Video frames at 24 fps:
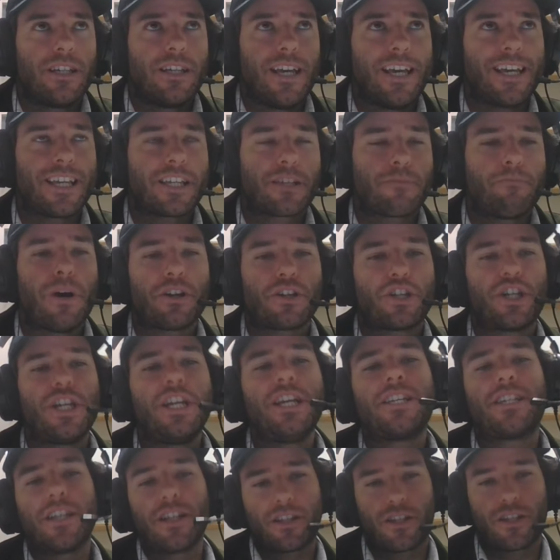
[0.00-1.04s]
It's much
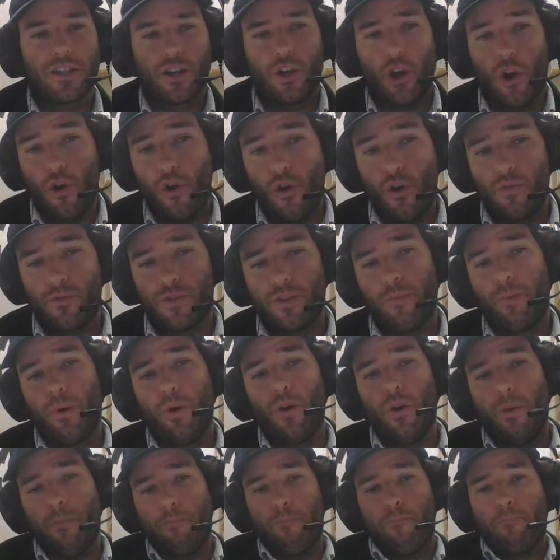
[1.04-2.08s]
easier to go to
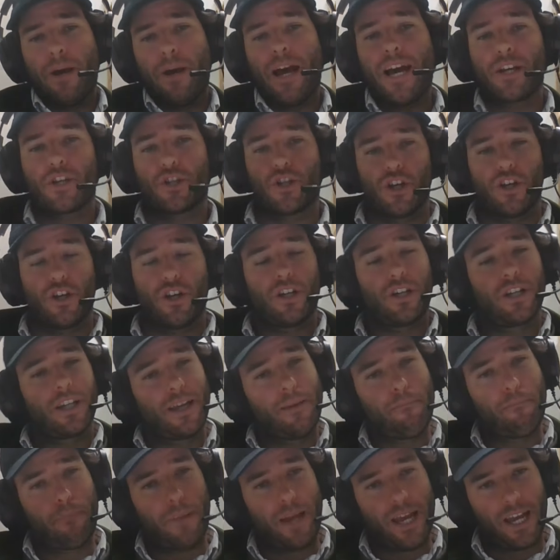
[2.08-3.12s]
put a Pacha
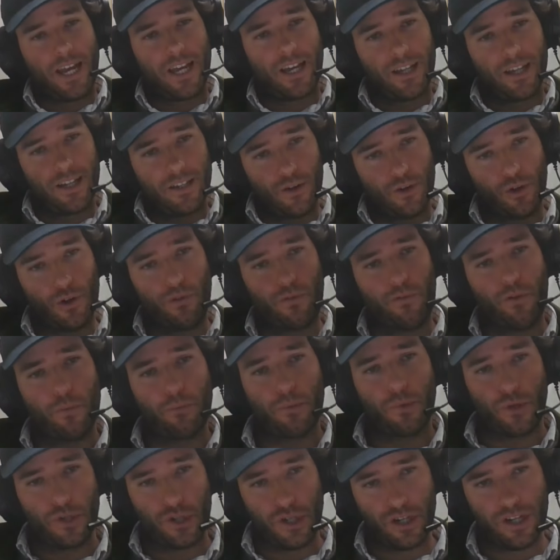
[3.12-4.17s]
in big on a
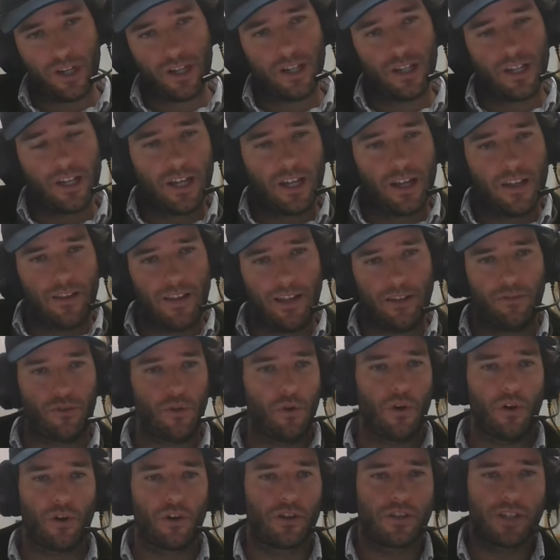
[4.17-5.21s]
football shirt than do
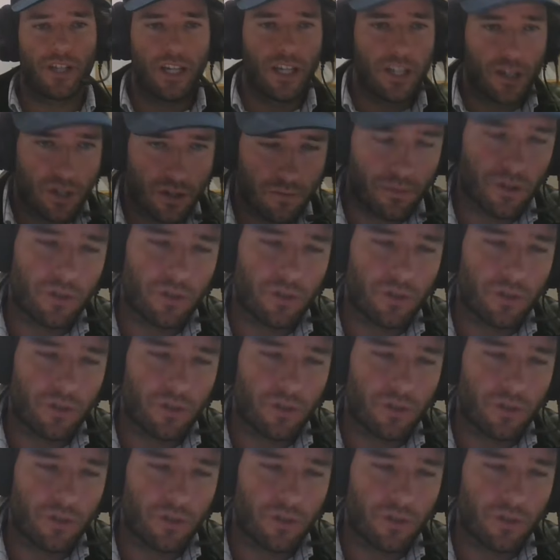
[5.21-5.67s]
it on a t-shirt.